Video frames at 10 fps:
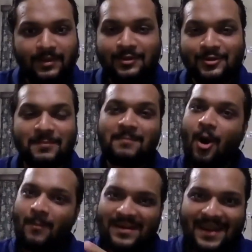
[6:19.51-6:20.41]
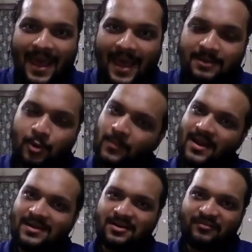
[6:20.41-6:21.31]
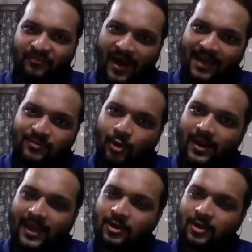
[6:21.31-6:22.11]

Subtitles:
So my mom and dad, the moment I turned 5, they were like,